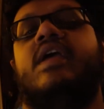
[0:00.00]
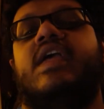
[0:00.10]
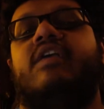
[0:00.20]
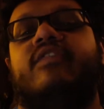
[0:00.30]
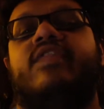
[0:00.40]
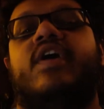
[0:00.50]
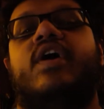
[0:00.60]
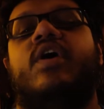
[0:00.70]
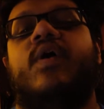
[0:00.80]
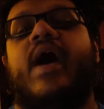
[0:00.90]
even
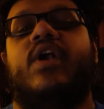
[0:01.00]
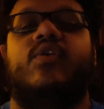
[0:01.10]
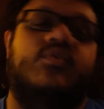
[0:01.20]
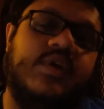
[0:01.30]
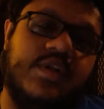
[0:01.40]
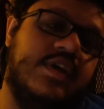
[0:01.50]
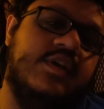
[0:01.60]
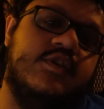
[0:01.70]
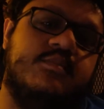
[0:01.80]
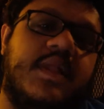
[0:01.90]
though I don't really
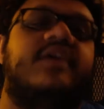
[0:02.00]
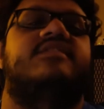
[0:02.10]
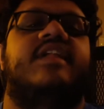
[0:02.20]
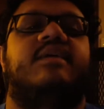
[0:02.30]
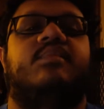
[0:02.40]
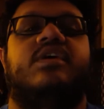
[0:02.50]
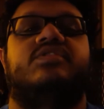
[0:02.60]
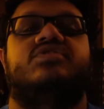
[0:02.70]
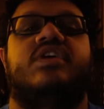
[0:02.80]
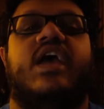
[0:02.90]
use Plex that
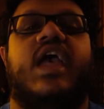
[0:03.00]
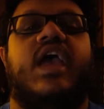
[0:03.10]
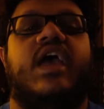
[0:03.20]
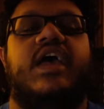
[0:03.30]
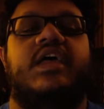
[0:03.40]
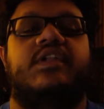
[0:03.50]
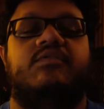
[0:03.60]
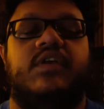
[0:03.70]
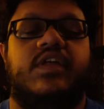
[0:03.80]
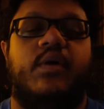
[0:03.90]
much, and
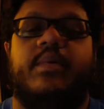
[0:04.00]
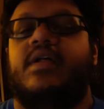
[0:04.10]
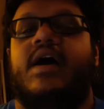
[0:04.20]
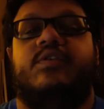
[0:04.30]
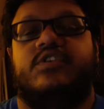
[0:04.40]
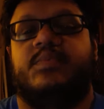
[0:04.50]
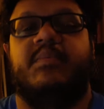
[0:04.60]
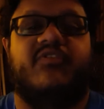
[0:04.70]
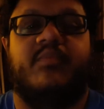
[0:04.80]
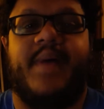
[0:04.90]
really OpenCloud would just be
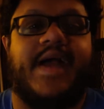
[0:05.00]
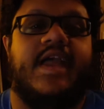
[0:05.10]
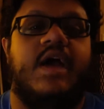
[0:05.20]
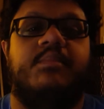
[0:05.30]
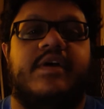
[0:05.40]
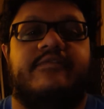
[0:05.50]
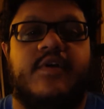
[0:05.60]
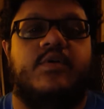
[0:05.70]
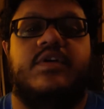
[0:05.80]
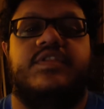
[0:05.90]
for backing up my
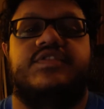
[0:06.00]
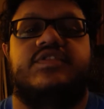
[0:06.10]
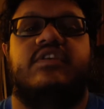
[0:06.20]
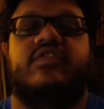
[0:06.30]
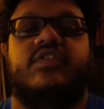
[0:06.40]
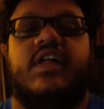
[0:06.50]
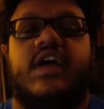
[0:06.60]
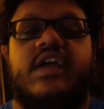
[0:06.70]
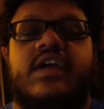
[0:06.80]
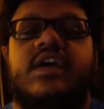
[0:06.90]
phone to the server.
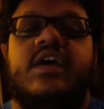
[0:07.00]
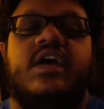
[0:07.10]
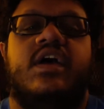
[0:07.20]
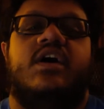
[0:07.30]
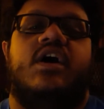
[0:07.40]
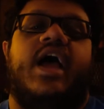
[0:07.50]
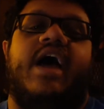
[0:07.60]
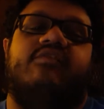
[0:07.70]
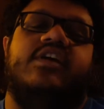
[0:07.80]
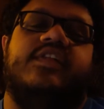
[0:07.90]

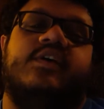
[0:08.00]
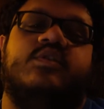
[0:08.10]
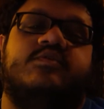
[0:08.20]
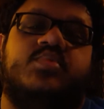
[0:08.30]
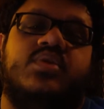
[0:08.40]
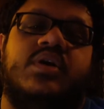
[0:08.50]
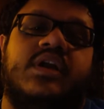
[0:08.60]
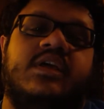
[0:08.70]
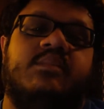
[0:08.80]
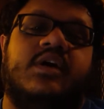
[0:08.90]
Everything was
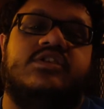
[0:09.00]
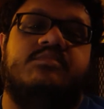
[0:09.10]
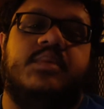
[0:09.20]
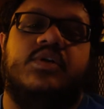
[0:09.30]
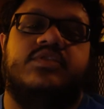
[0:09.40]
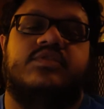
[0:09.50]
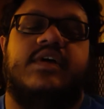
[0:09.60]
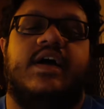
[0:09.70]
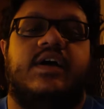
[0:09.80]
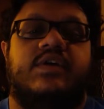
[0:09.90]
pretty much built
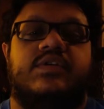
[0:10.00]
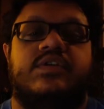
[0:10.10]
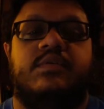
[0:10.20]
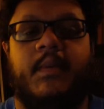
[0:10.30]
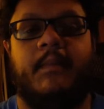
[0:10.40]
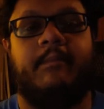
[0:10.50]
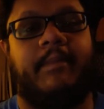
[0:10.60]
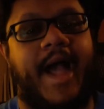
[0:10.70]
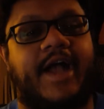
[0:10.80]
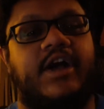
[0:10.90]
around
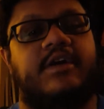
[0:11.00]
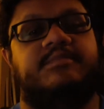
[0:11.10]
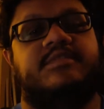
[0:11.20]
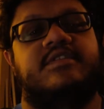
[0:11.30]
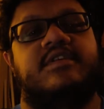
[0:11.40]
backups.